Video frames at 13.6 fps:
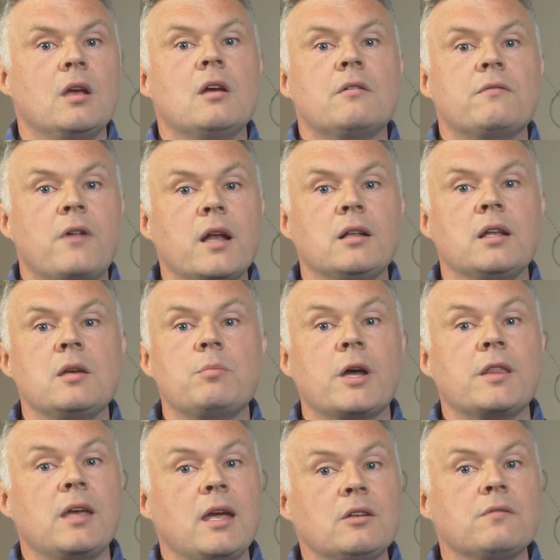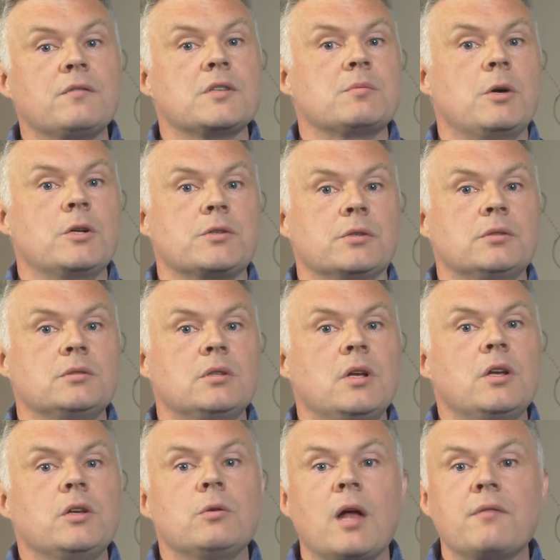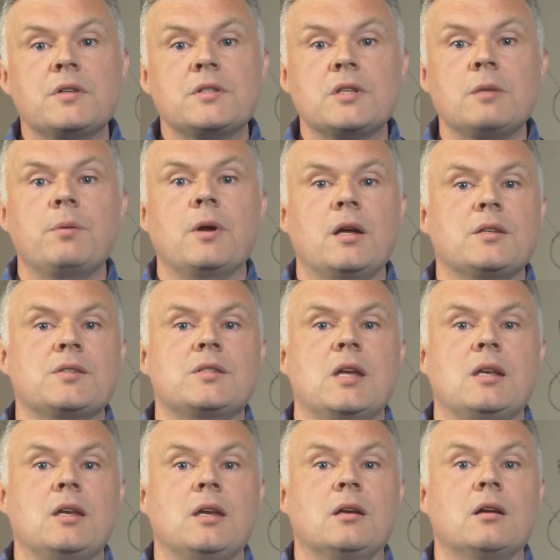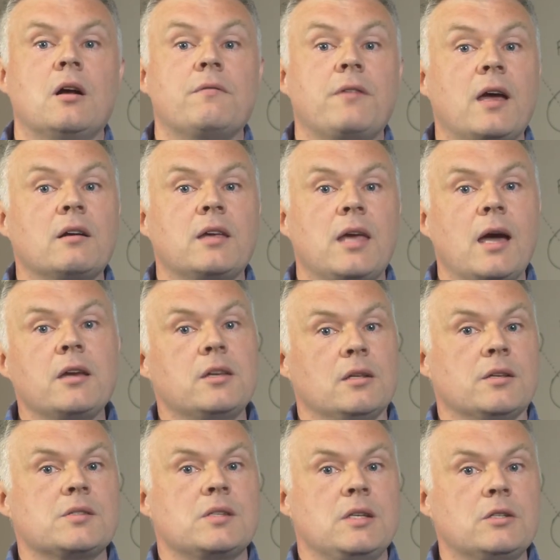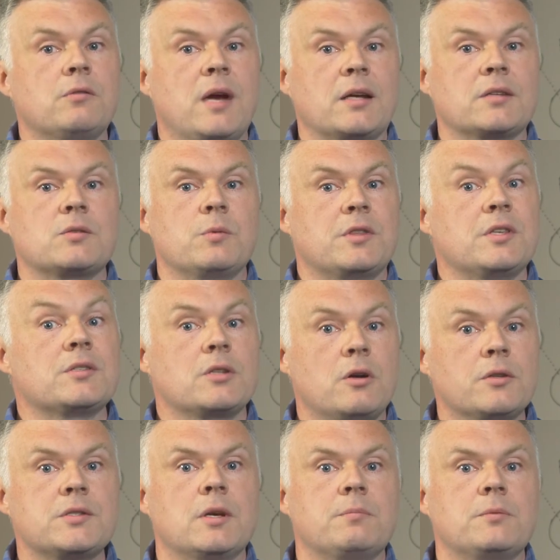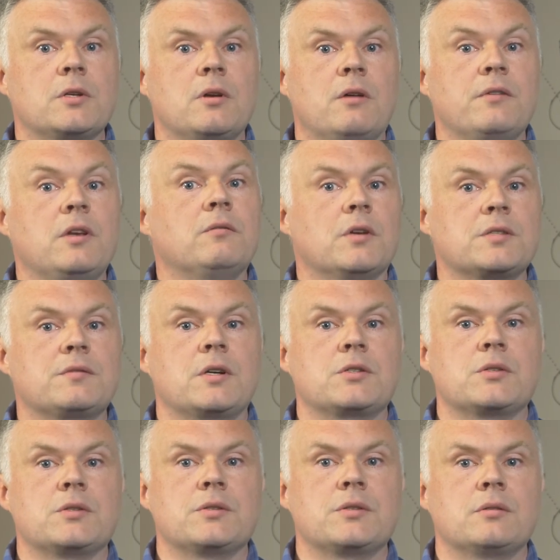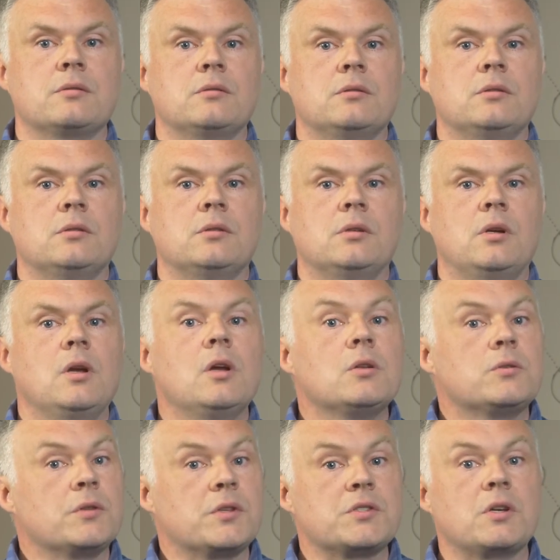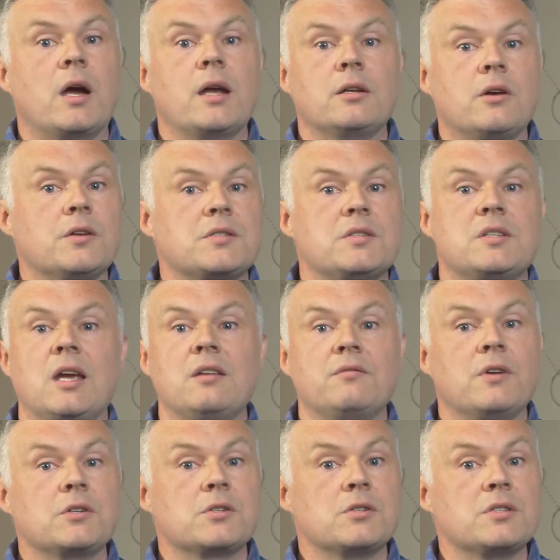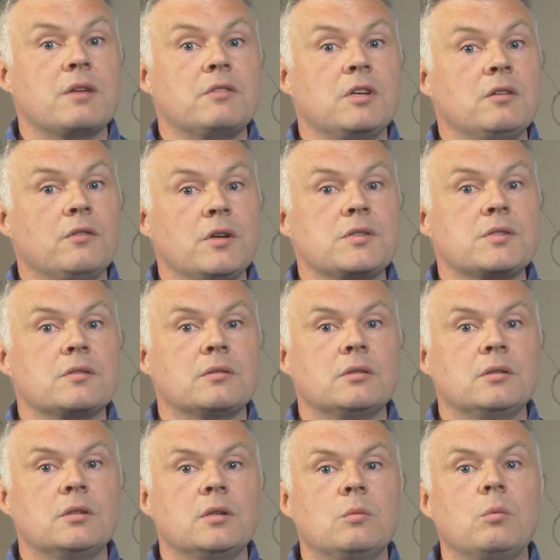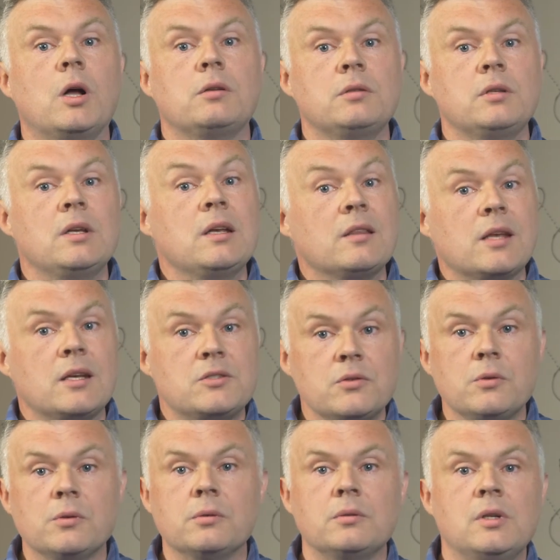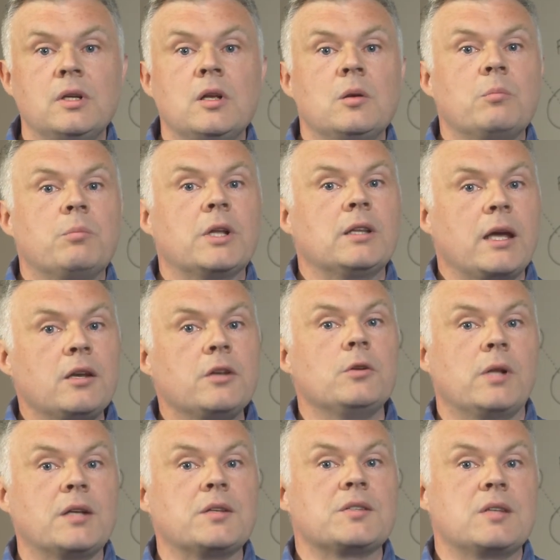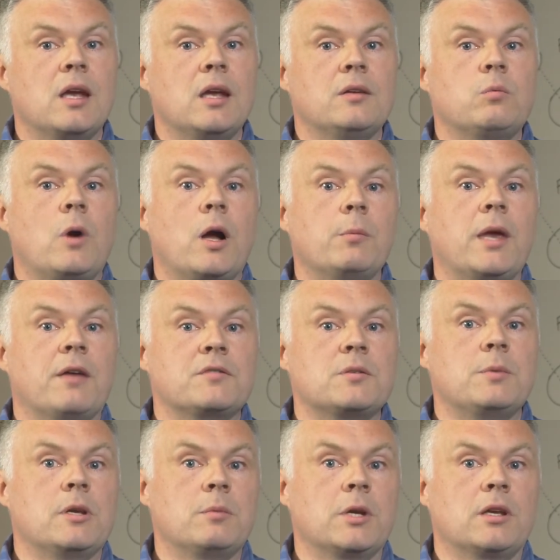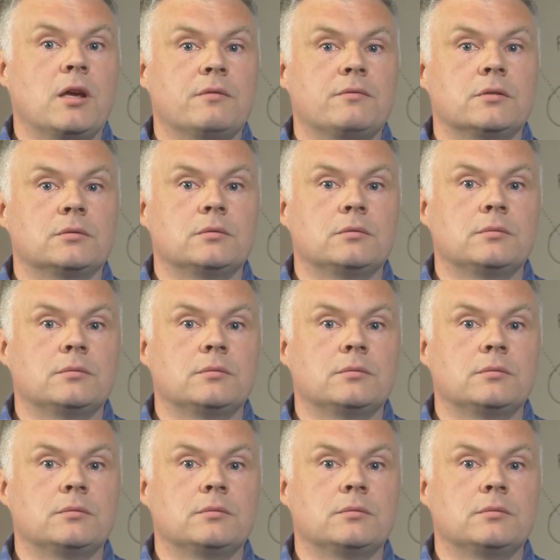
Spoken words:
Finally, by the end of this module, you'll have a deeper understanding of how calculus interacts with this concept of inverse functions. Do the sine, cos, and tan functions have an inverse? Well, they do, but later you'll understand why we have to be a bit careful.